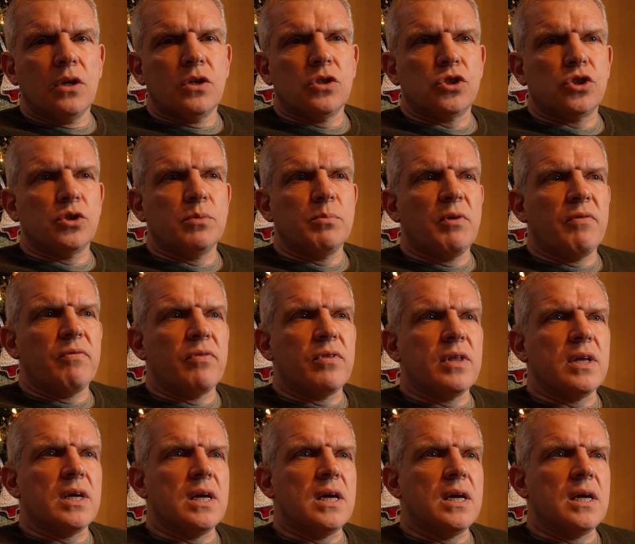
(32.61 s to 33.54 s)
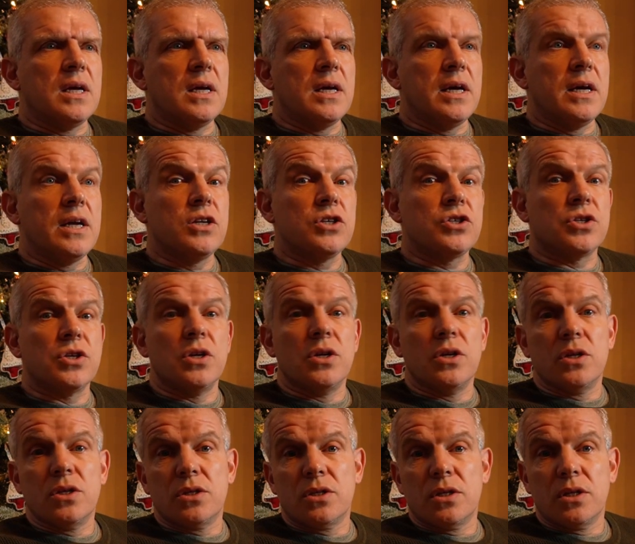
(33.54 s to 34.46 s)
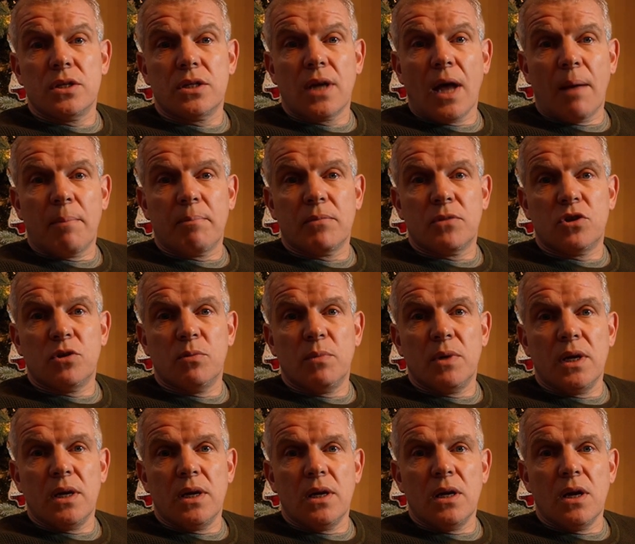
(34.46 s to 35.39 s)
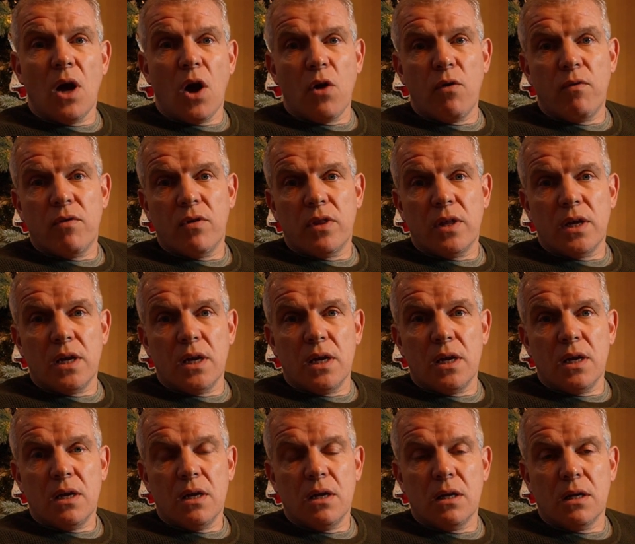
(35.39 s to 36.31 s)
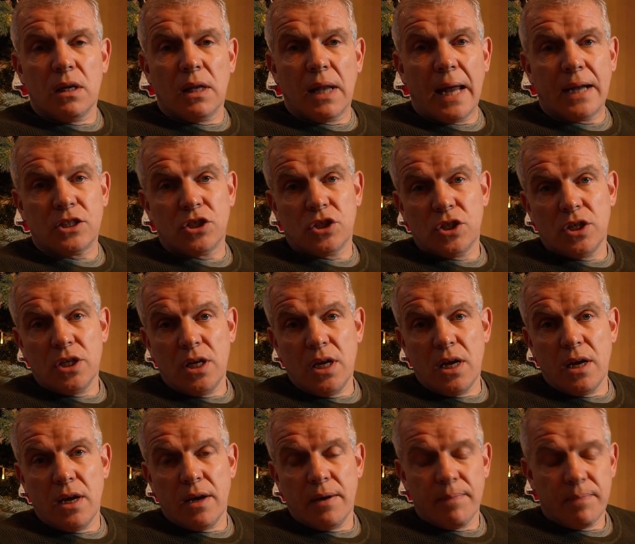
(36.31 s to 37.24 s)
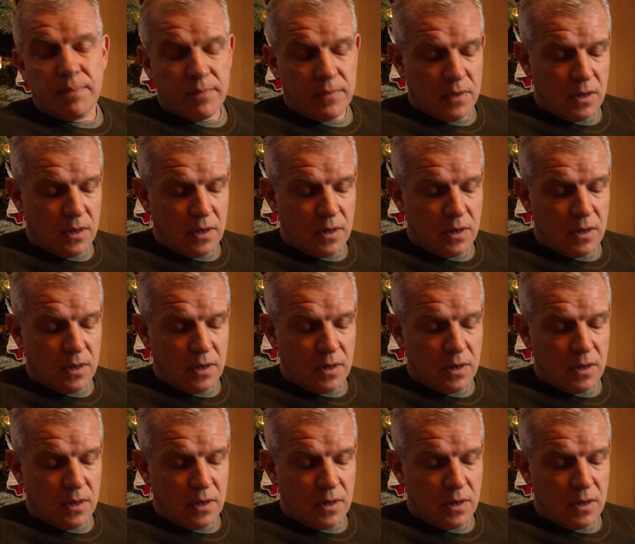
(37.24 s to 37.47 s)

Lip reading: some of the incidents that's happened to me over the last year.